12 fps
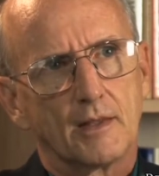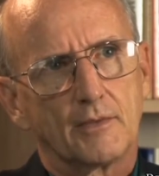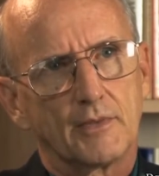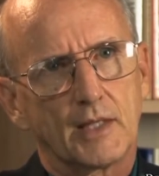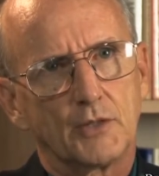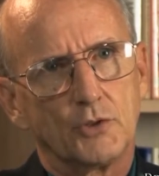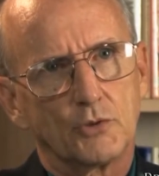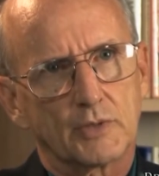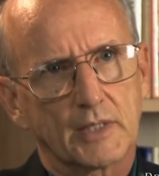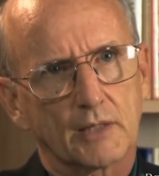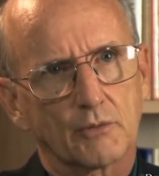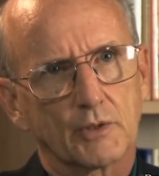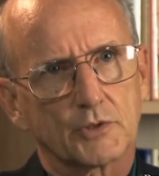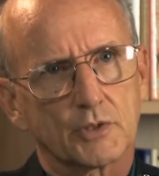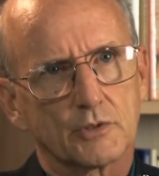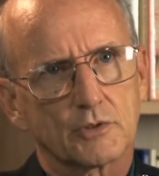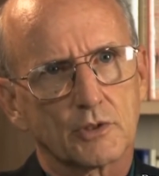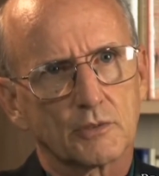than Newt Gingrich
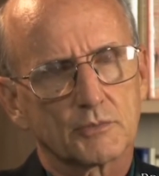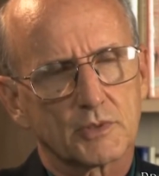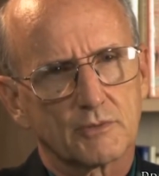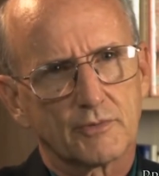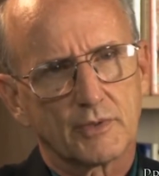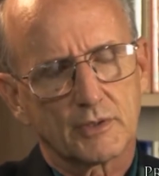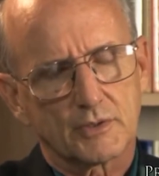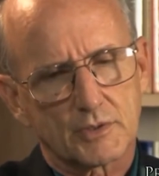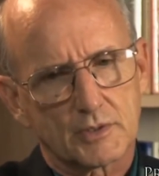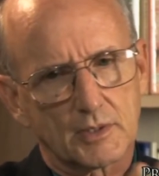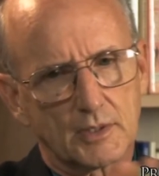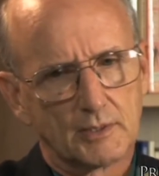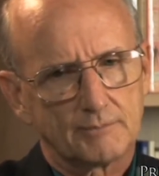in terms of his